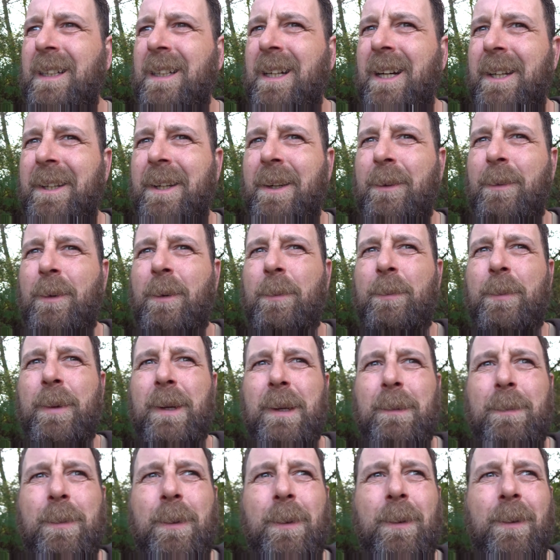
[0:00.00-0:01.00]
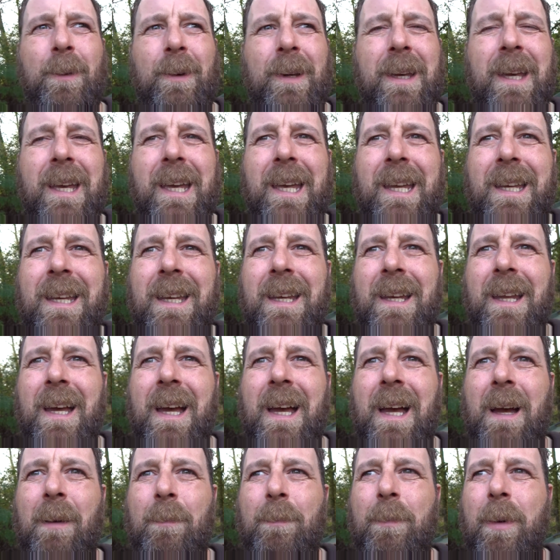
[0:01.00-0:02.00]
I don't want people in and
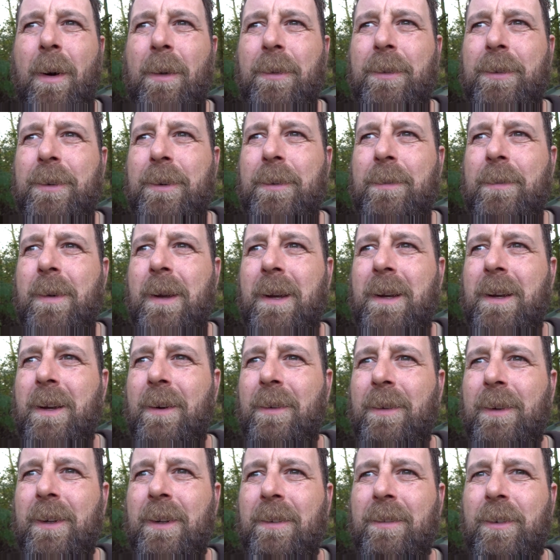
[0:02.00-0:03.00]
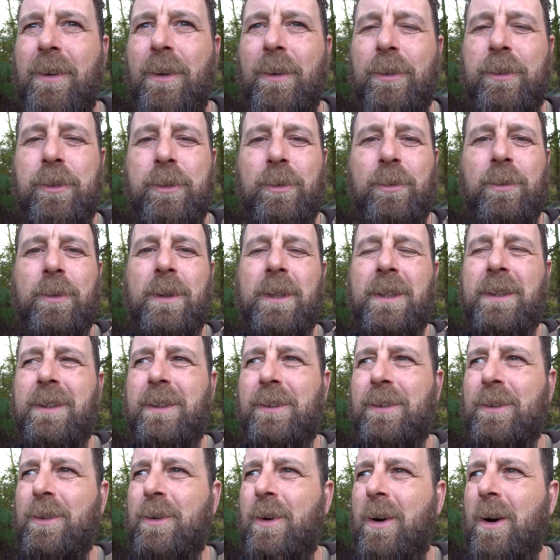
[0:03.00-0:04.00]
out bothering me, not when I've got somewhere
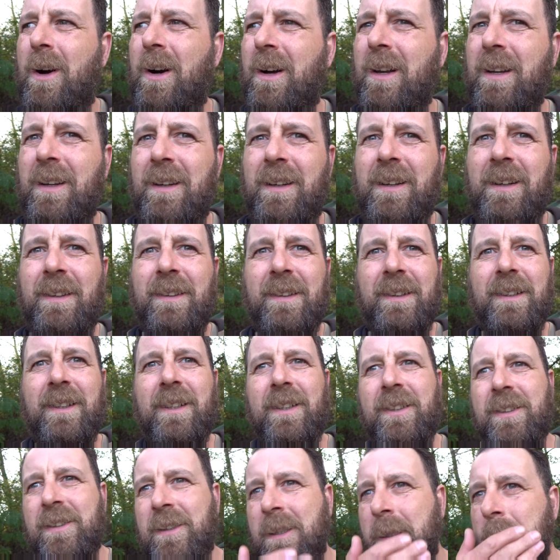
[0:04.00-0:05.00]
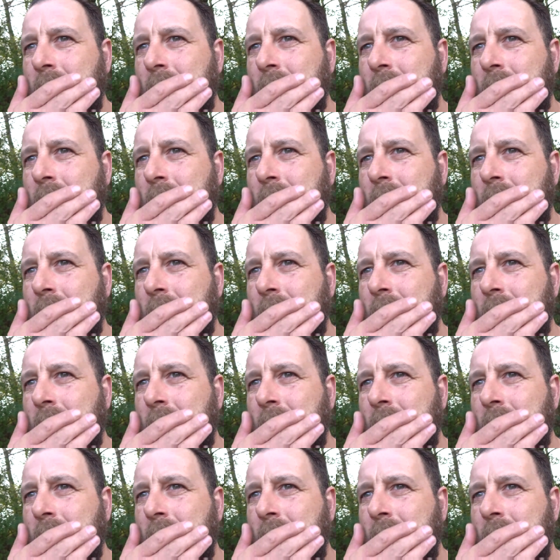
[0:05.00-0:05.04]
that's quiet like this.